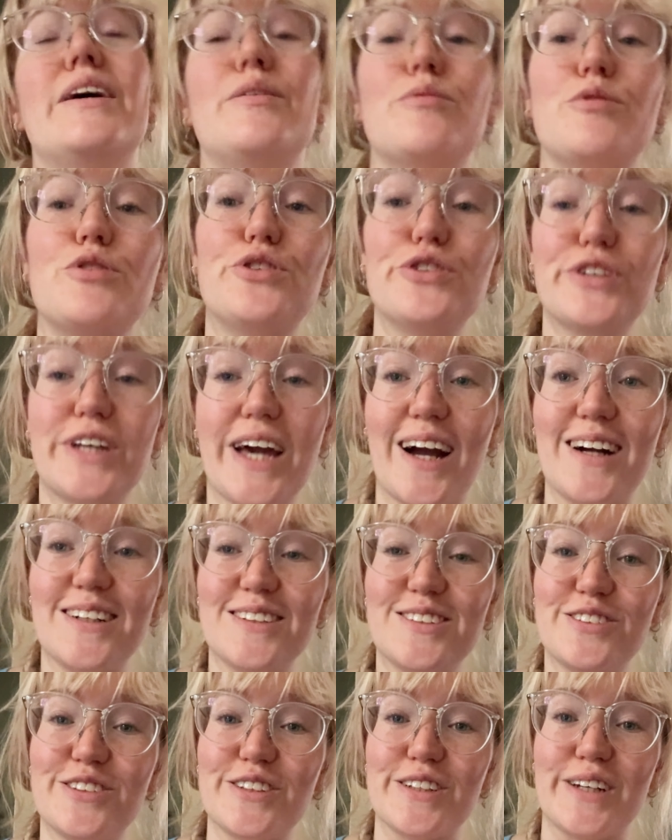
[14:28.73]
and we'll do
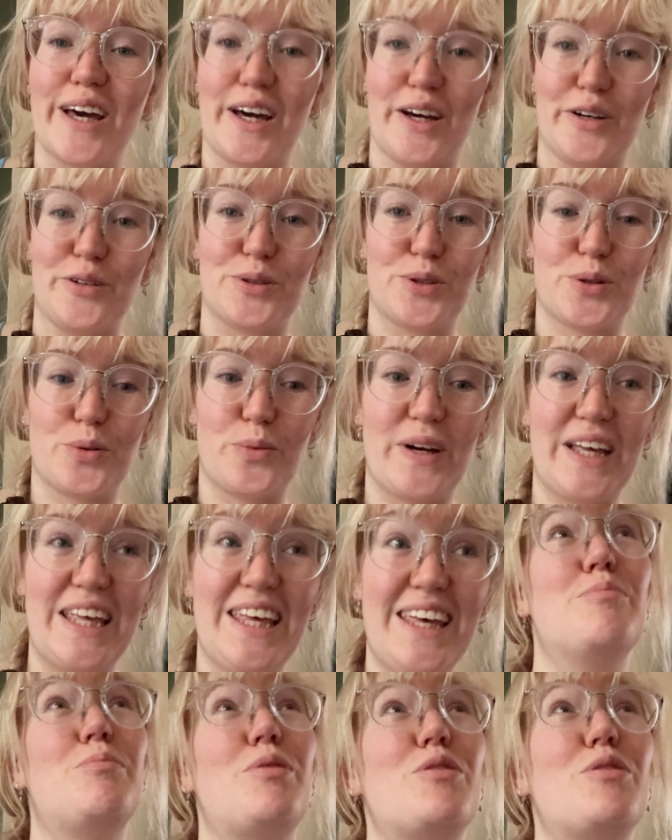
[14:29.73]
character in our way.